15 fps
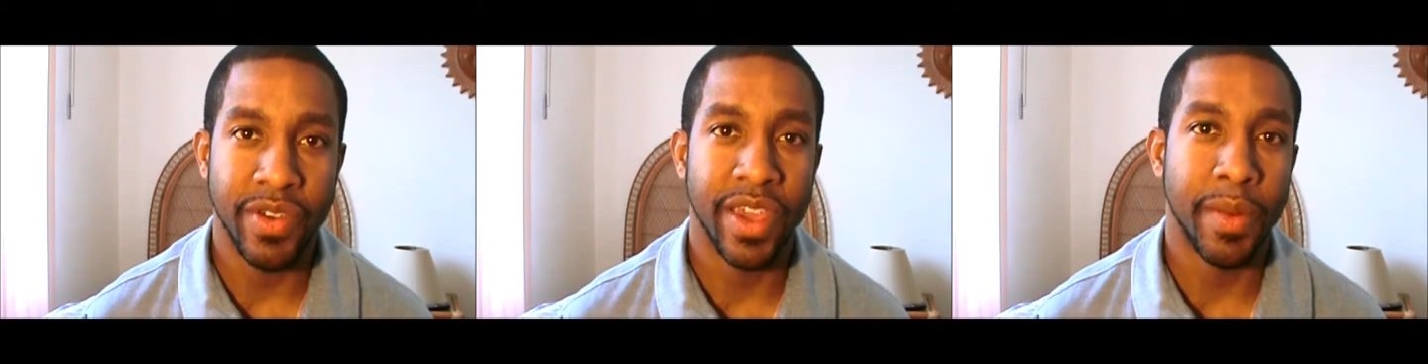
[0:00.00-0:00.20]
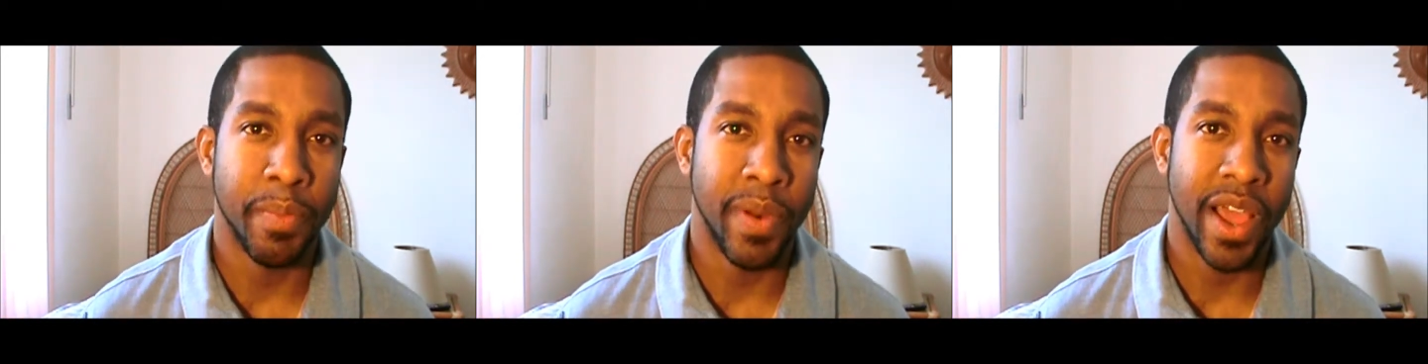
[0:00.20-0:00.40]

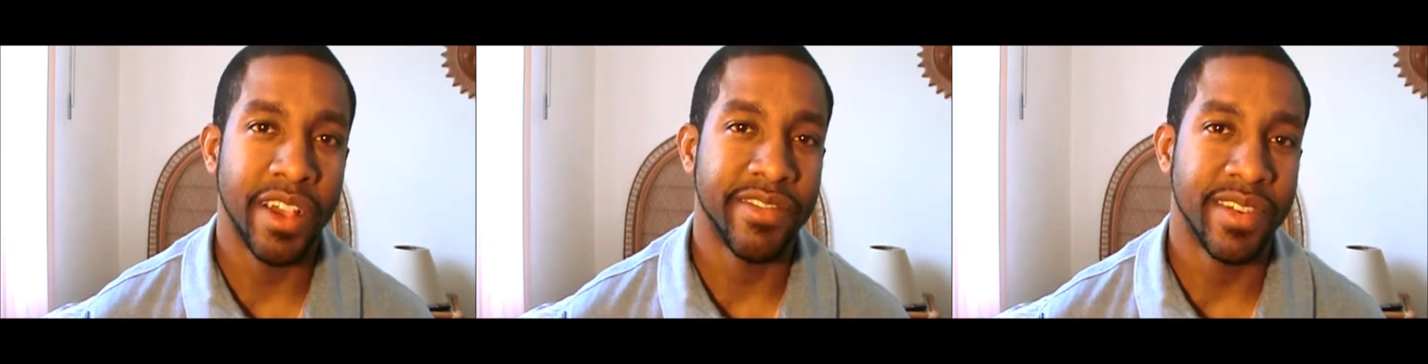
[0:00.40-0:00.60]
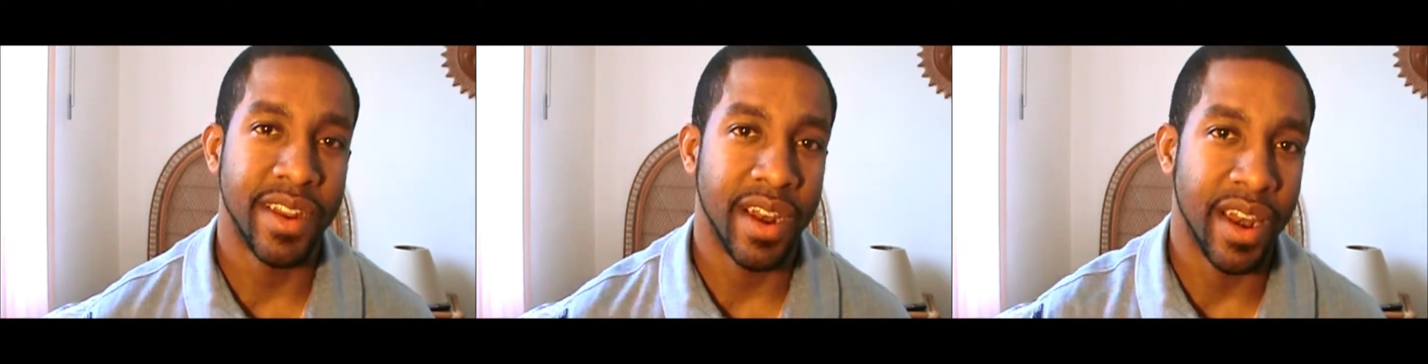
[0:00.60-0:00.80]
get
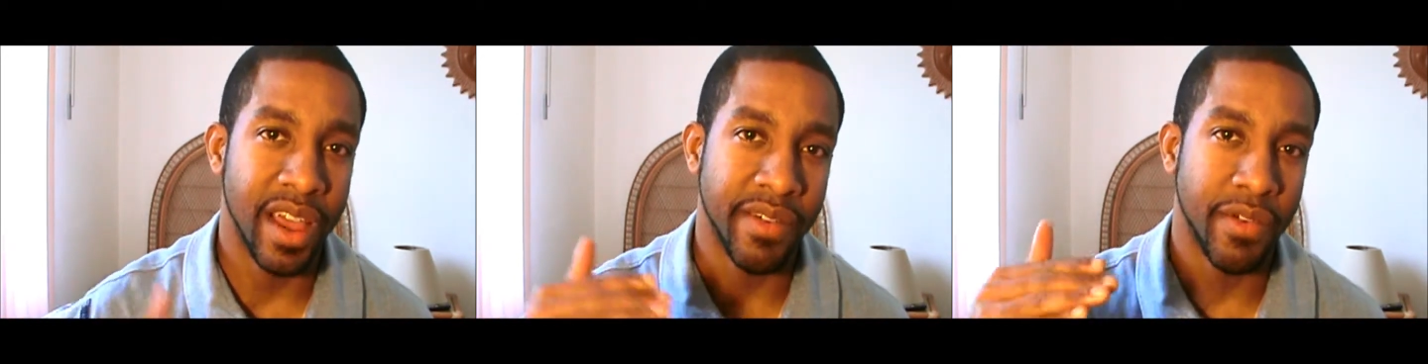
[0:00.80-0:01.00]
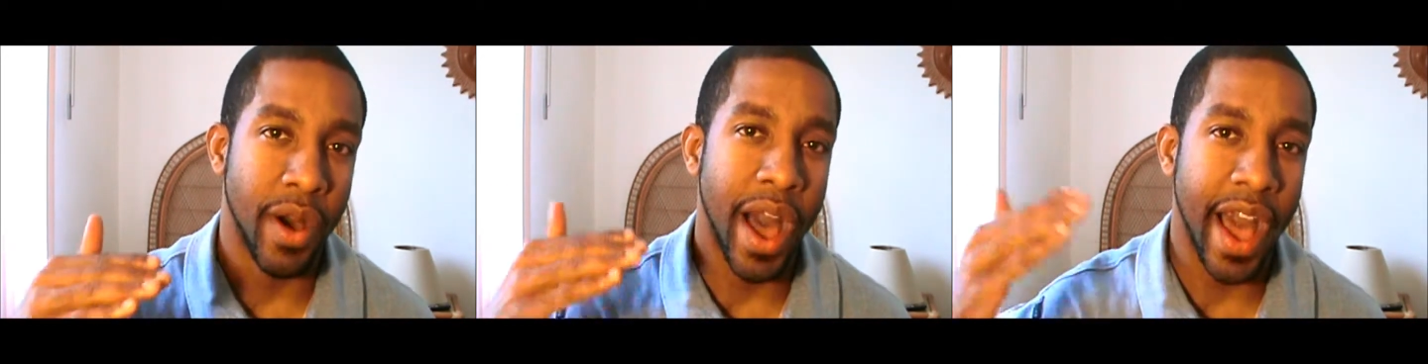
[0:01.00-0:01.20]
placed in a
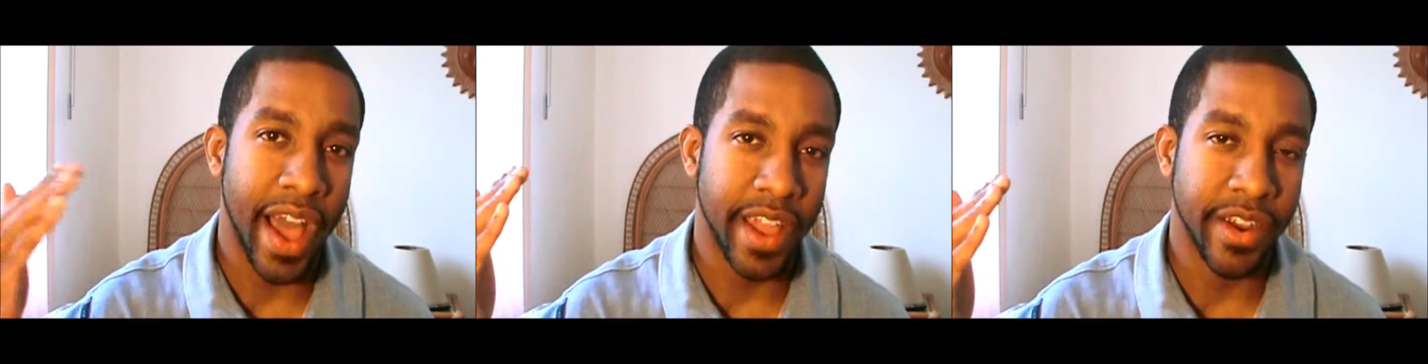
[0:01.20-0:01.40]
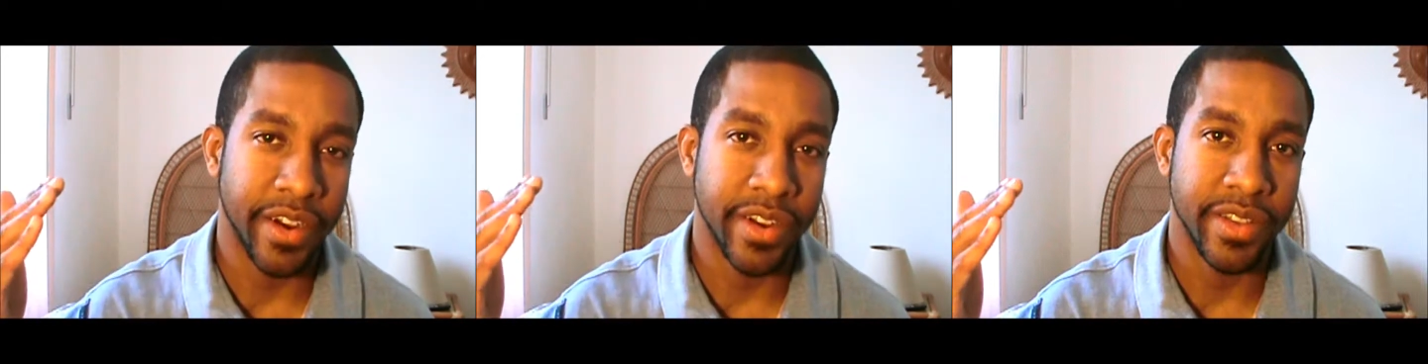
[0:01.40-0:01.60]
level
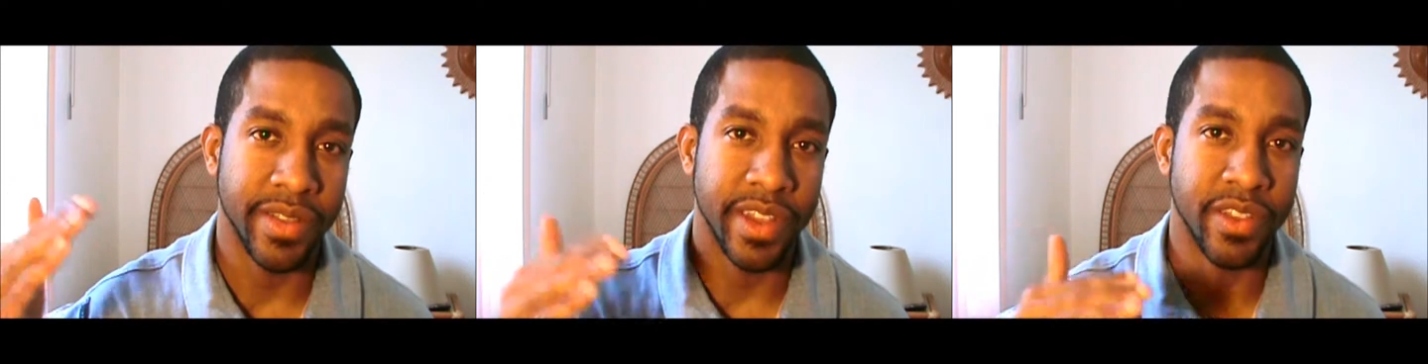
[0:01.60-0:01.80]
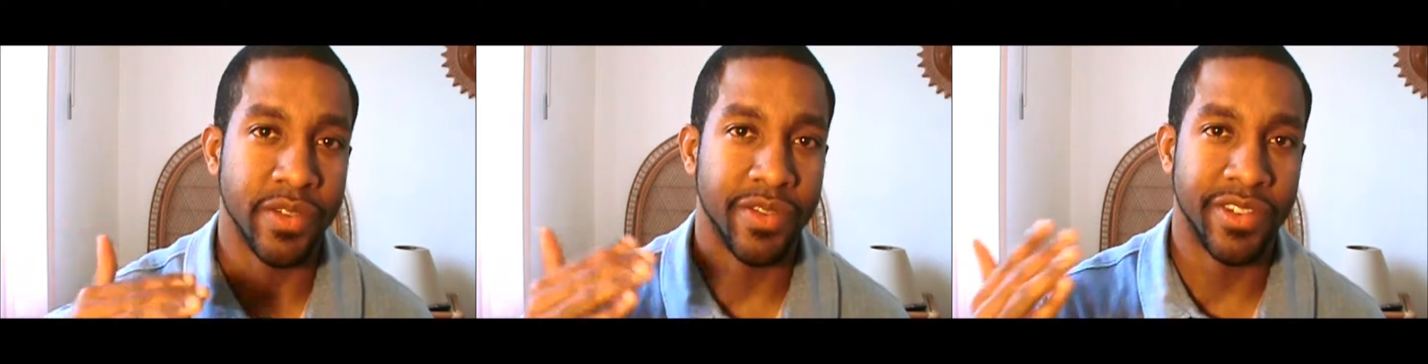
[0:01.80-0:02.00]
higher
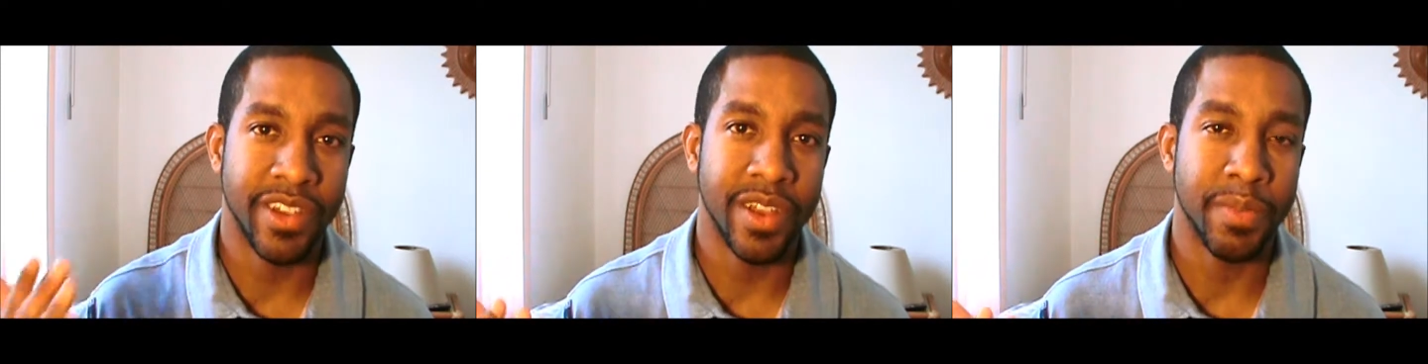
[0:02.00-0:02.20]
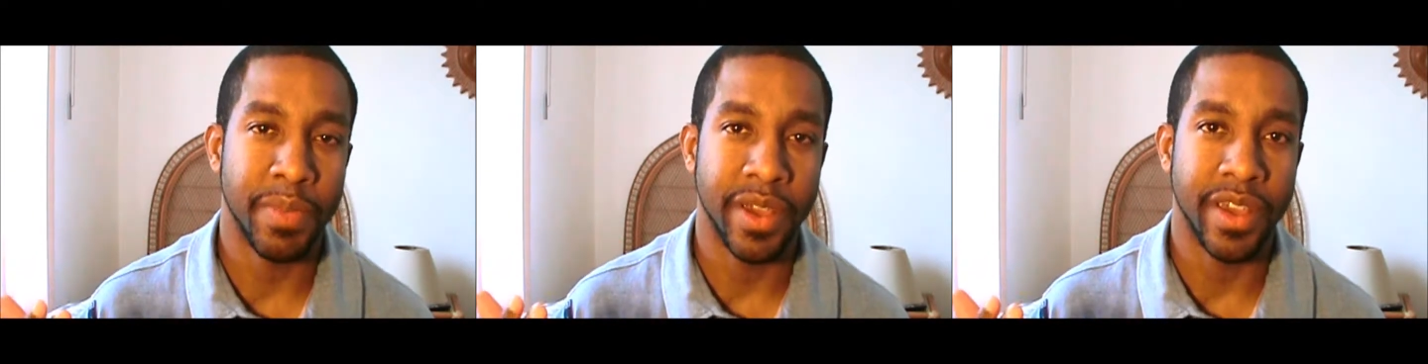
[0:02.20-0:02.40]
than you
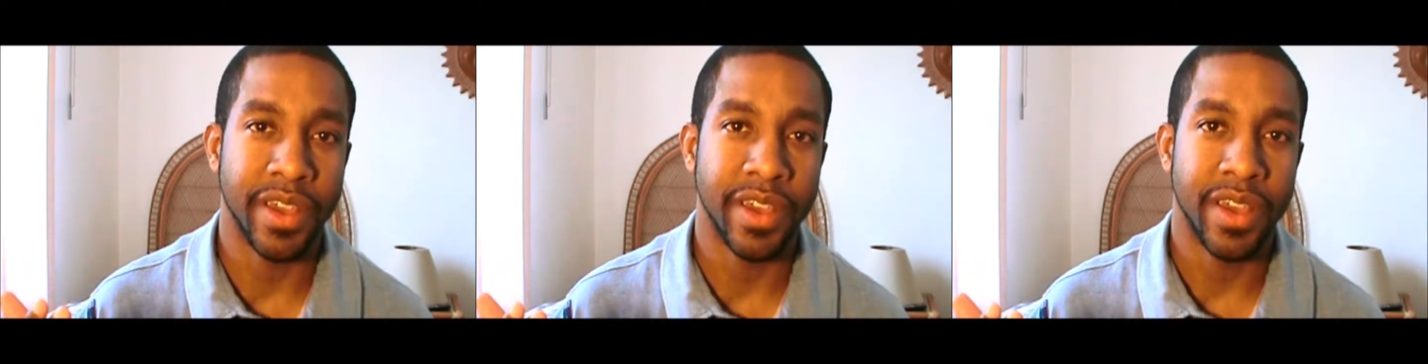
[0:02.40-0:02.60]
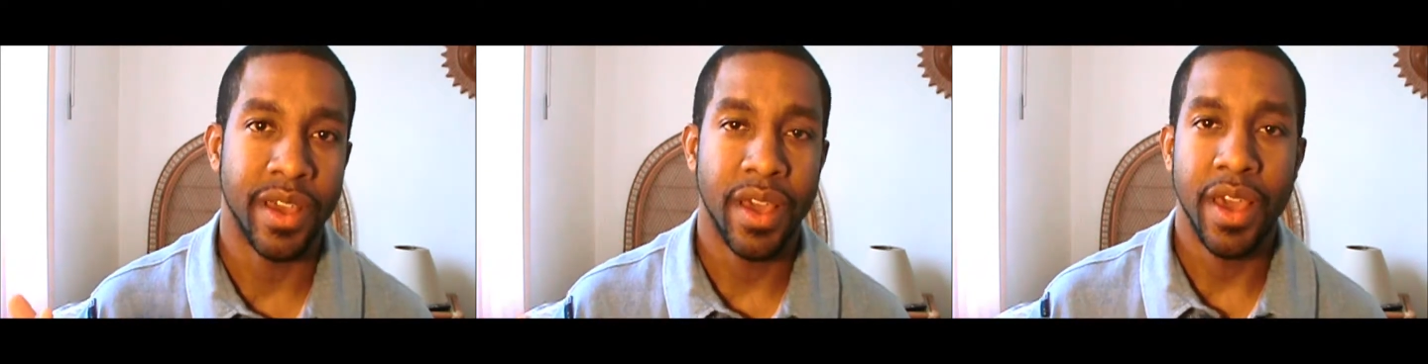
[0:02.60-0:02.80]
should be,